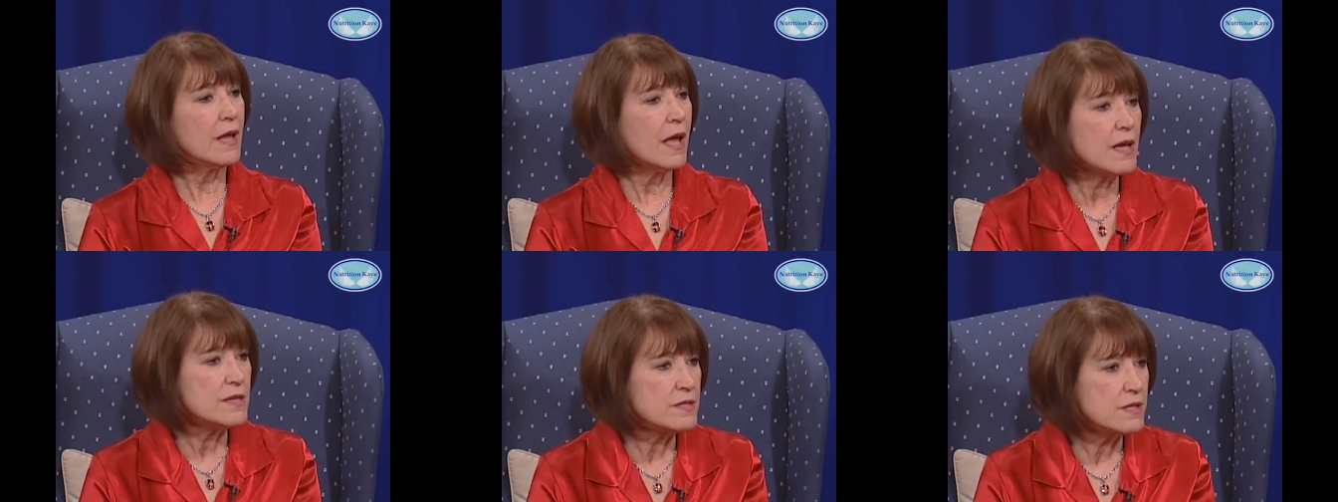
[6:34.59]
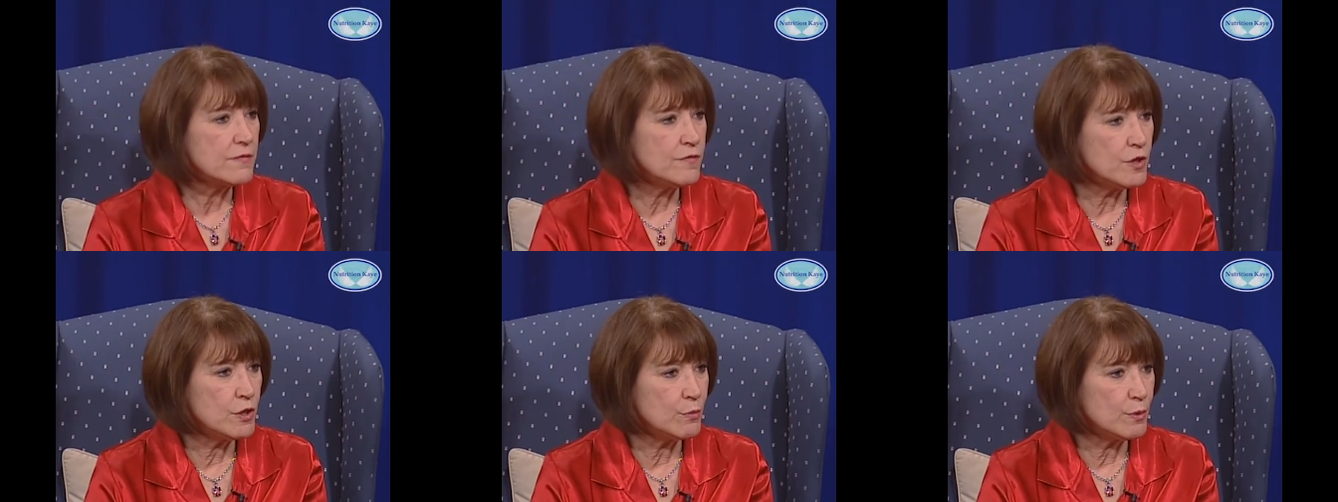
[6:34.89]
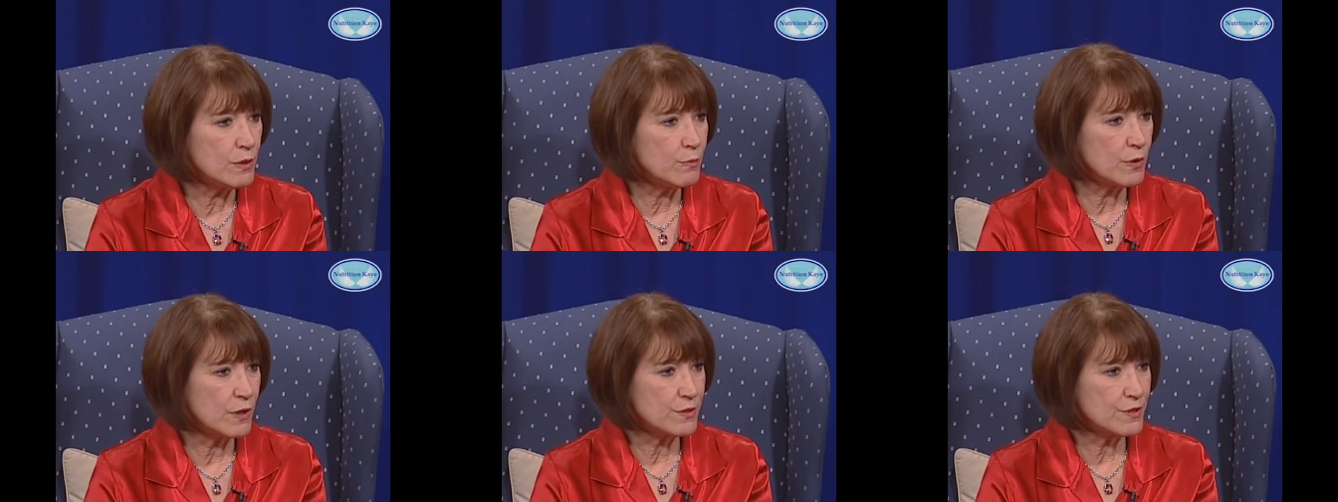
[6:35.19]
as if you
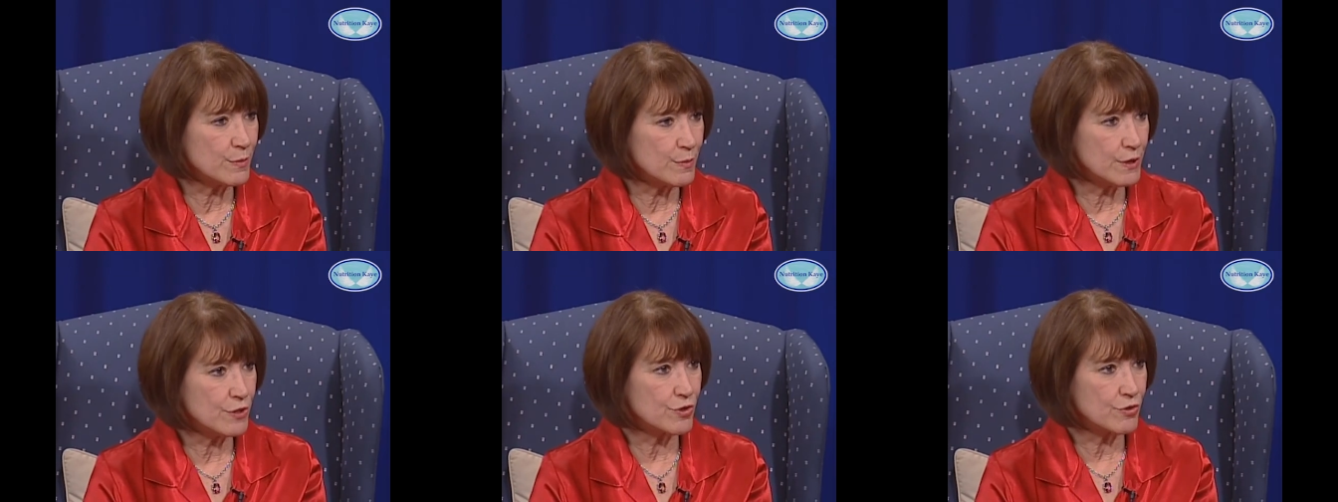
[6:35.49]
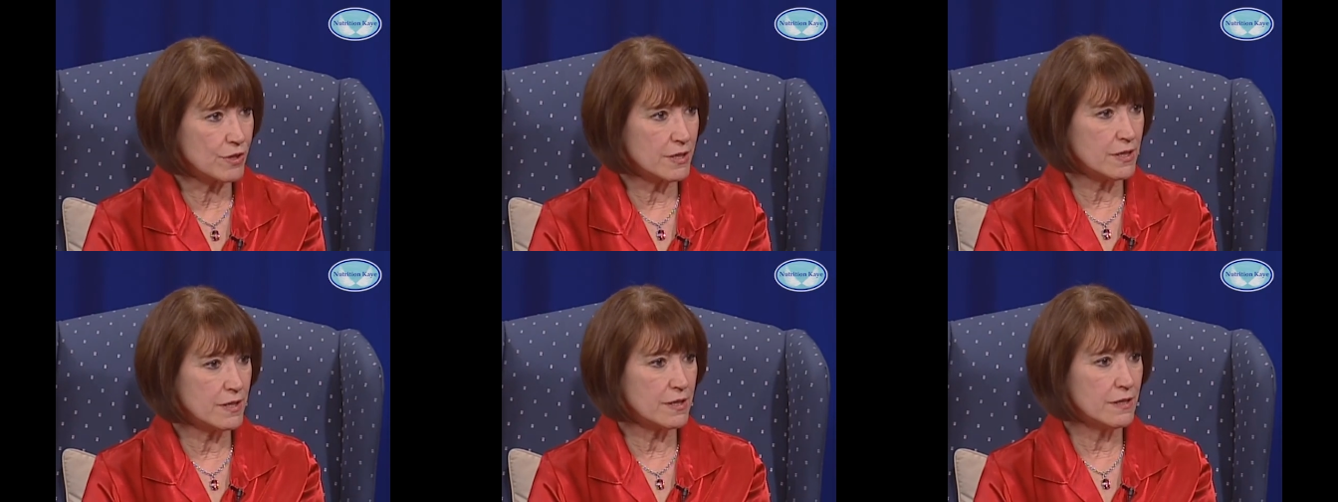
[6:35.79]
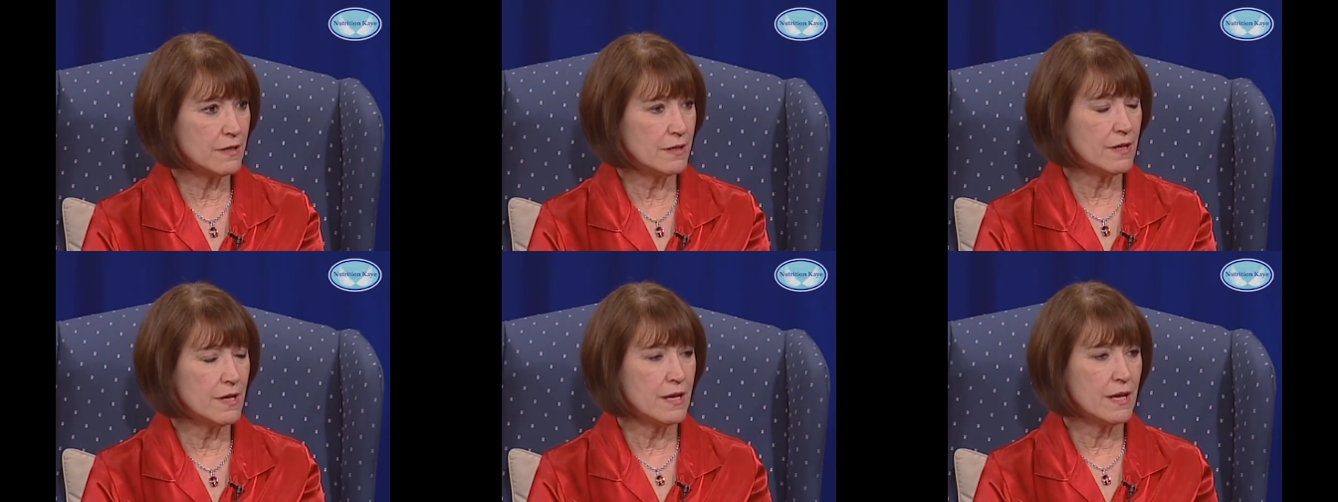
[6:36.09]
would want to be treated.
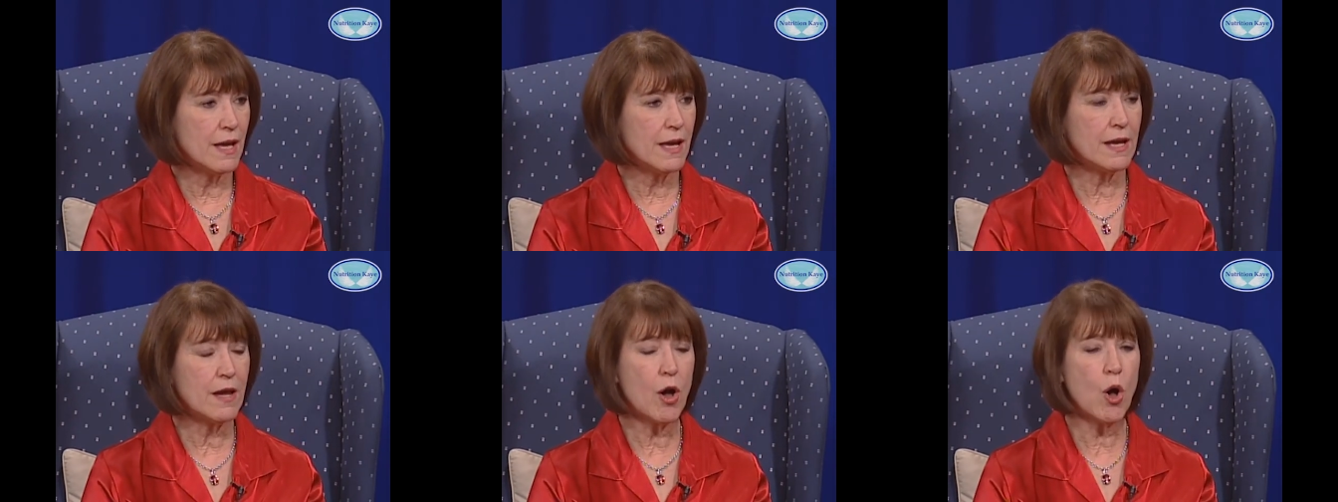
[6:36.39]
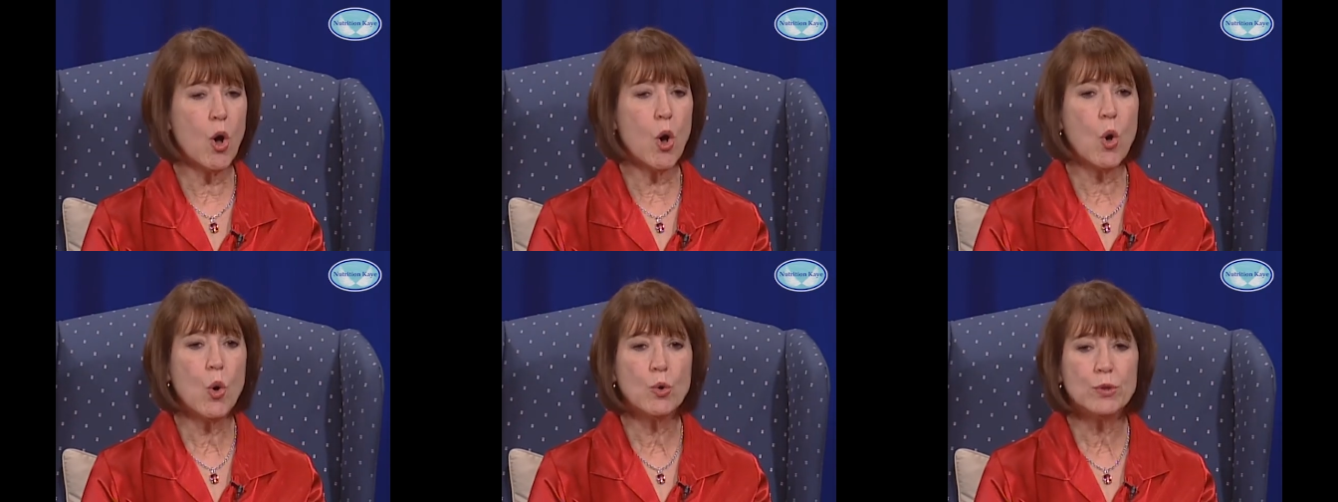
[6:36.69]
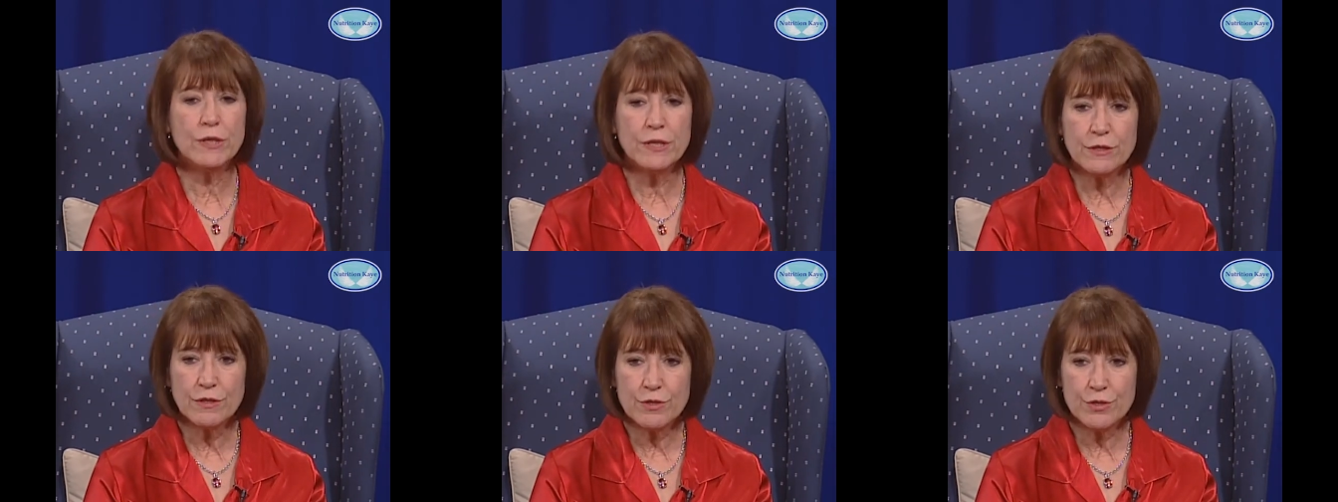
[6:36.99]
Right. Like
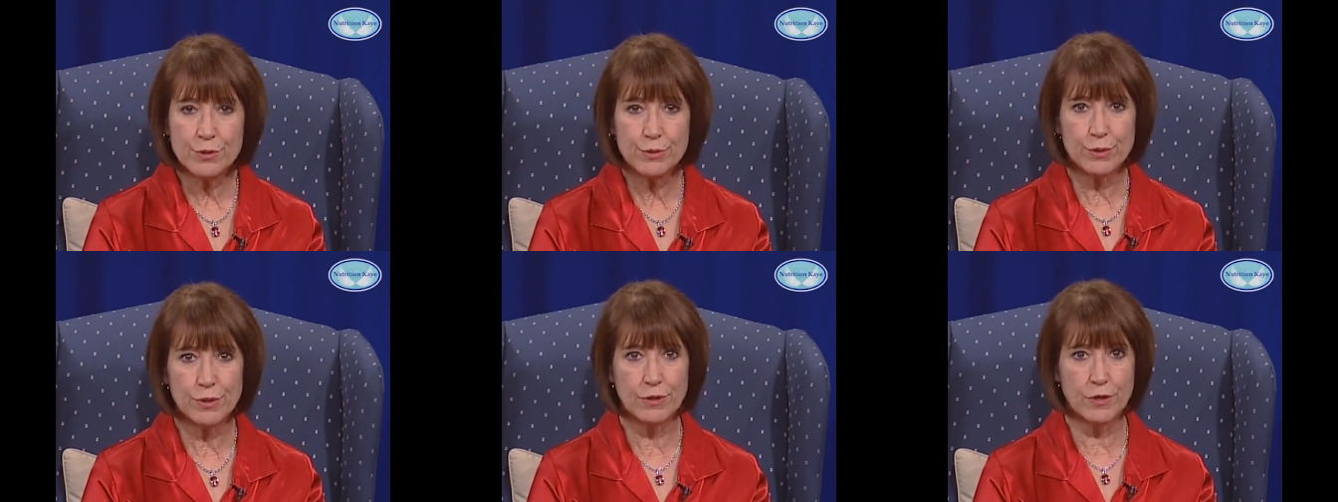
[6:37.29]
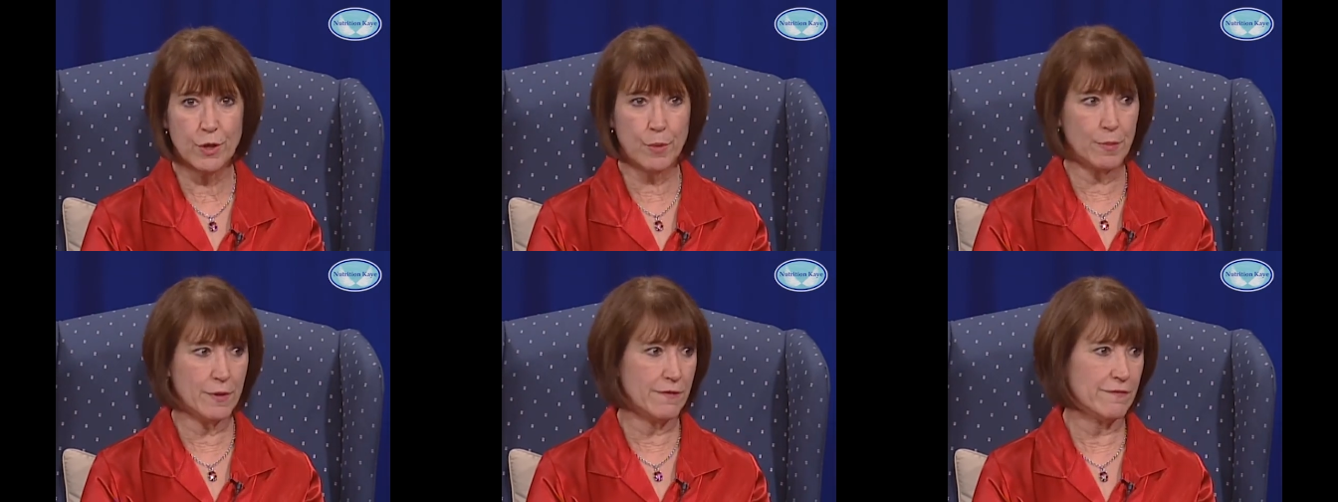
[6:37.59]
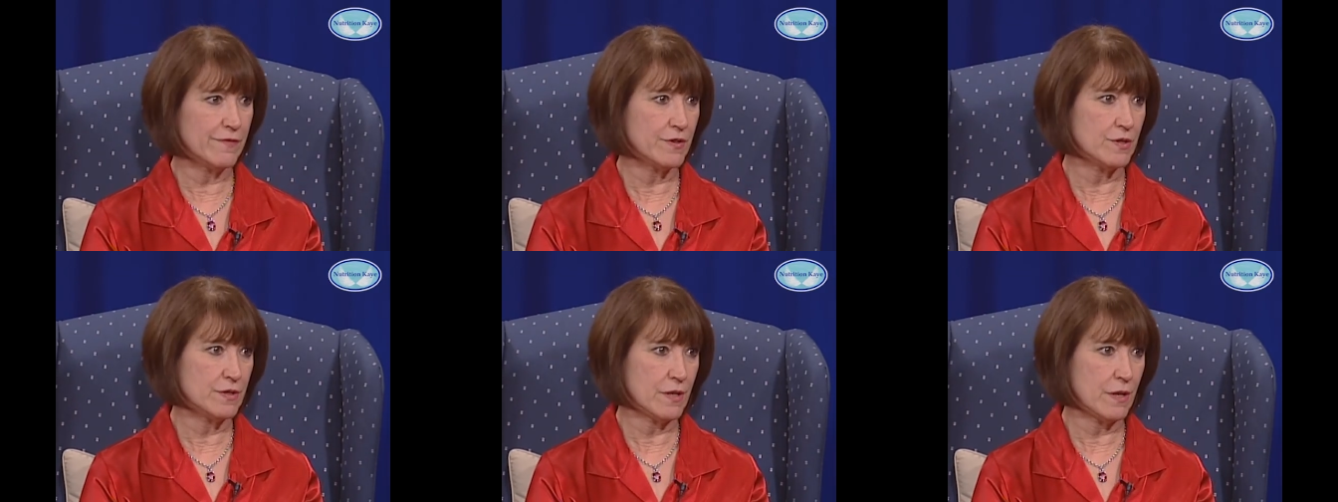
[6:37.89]
holding the door open
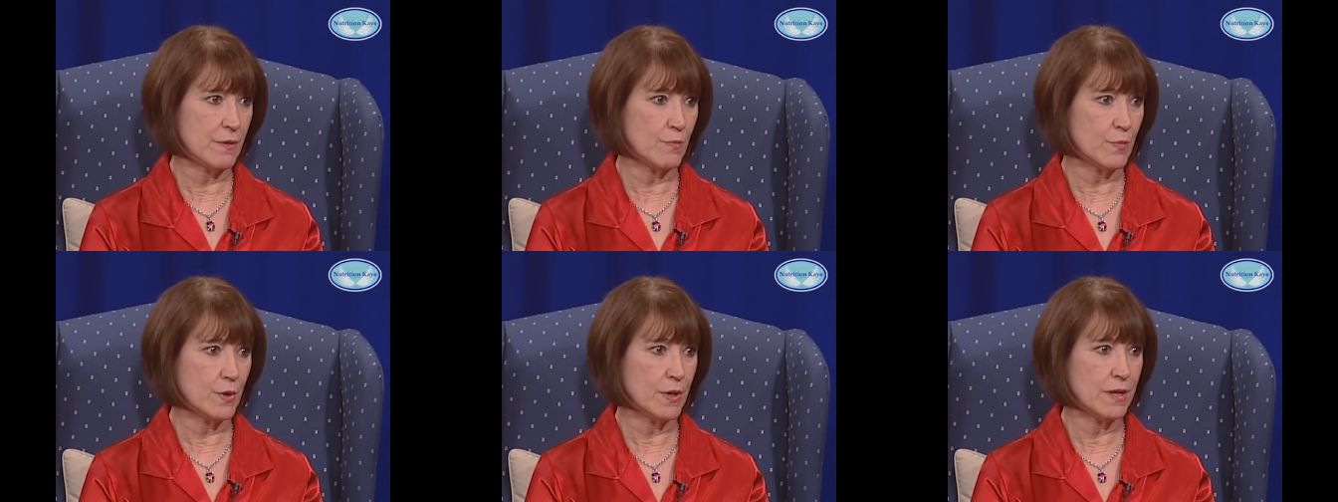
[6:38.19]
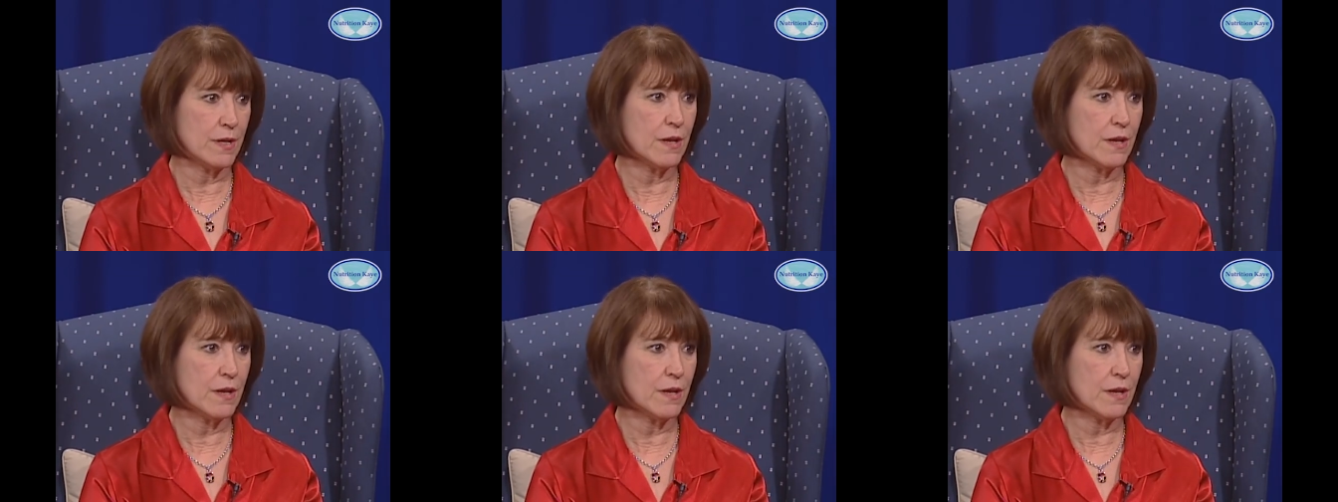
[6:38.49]
for someone.